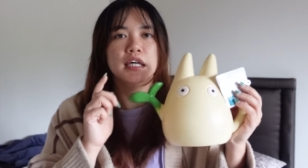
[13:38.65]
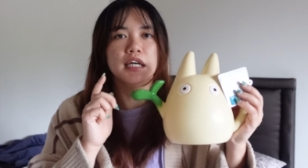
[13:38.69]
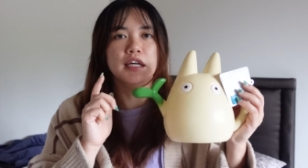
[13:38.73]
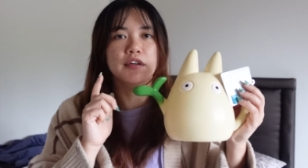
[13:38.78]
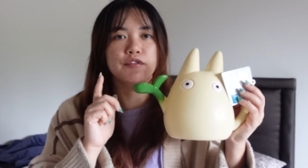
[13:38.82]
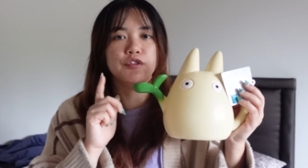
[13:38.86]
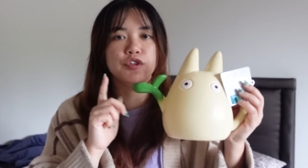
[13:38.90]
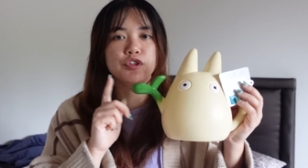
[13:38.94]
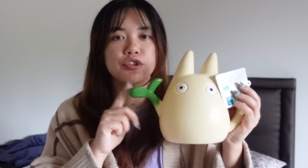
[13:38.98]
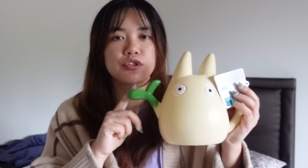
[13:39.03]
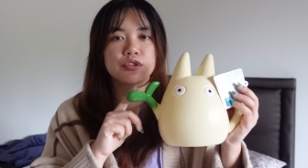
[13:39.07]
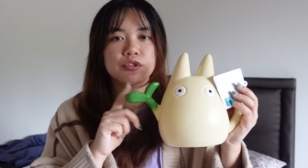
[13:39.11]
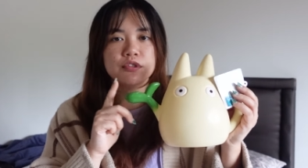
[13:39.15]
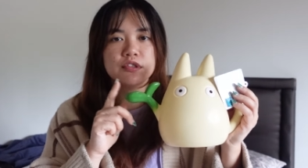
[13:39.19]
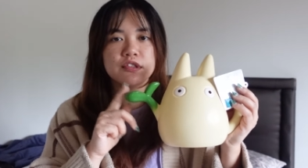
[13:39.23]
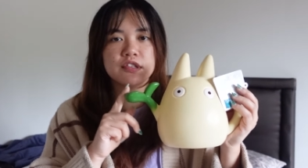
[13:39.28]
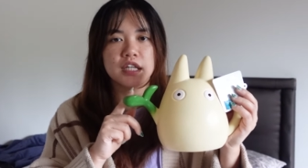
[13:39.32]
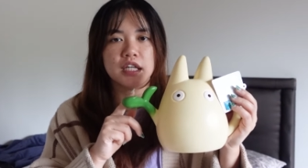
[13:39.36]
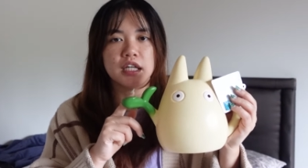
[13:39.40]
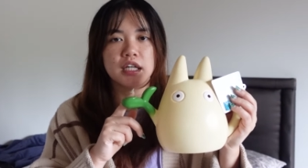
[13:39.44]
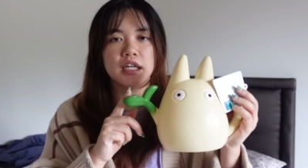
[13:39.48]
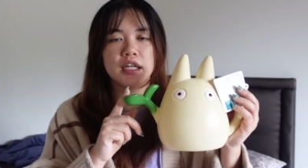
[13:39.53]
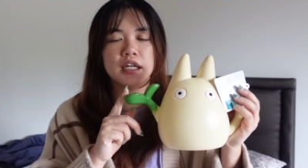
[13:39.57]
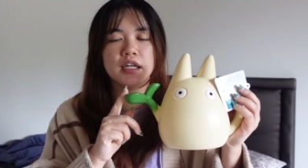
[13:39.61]
if you do
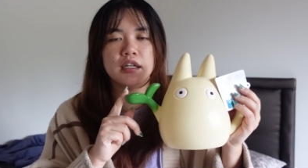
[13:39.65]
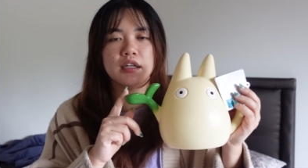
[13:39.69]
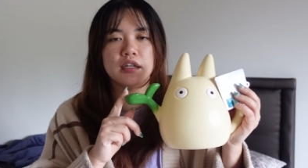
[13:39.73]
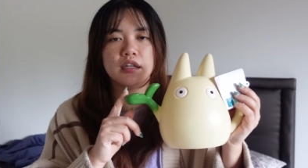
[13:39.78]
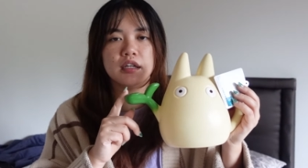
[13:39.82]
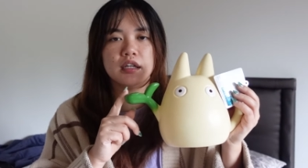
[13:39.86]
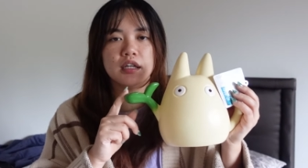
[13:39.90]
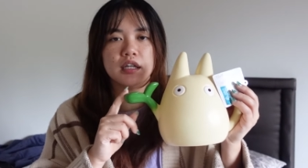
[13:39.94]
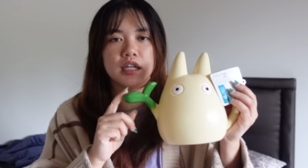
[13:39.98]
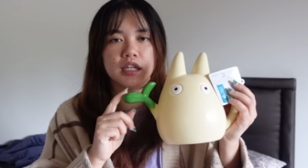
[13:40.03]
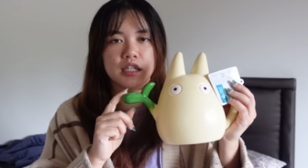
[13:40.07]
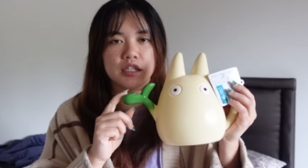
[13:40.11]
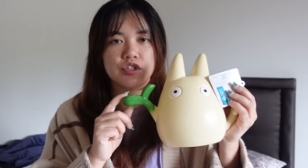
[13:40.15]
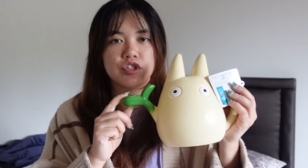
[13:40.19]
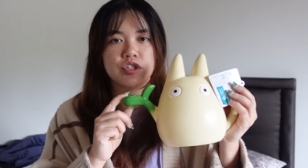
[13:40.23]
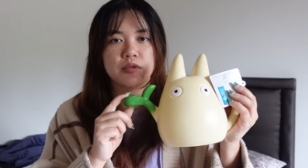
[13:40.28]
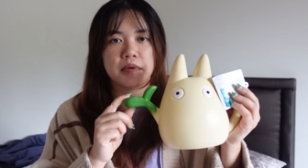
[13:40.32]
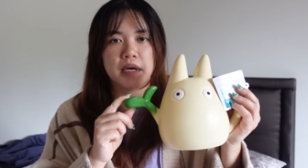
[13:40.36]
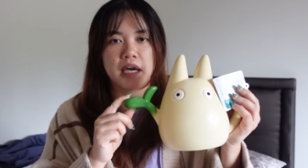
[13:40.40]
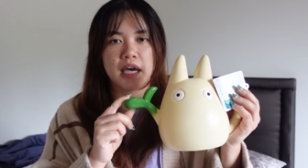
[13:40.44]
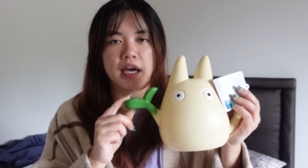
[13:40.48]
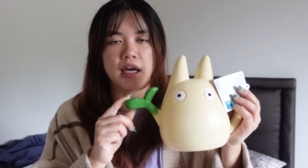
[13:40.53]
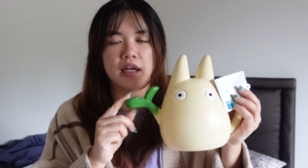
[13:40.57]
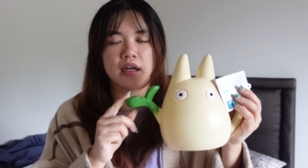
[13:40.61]
see it, in
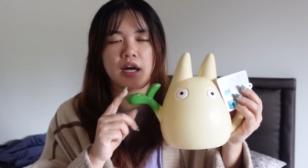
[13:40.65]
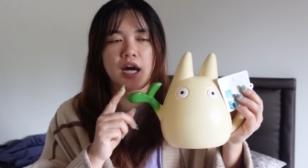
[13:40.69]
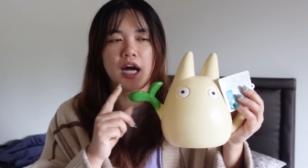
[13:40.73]
Japan,